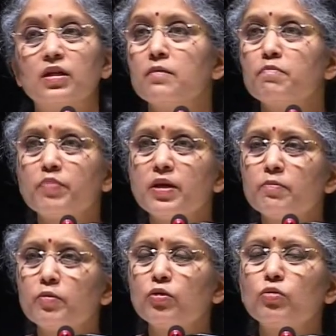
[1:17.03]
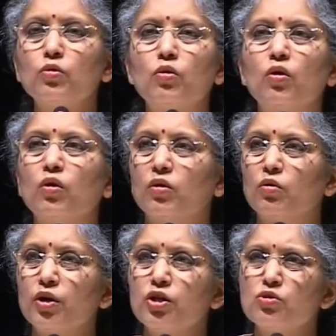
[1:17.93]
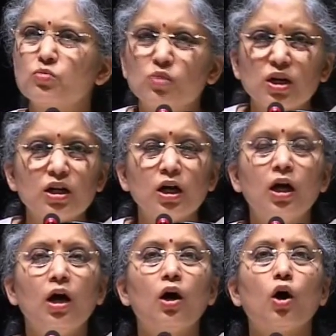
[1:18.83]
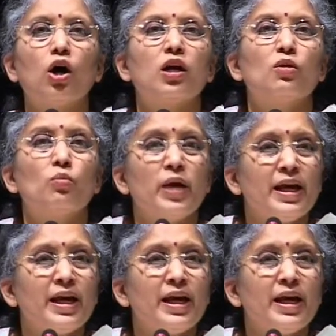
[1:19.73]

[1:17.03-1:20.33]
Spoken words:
There are people who are going to work on a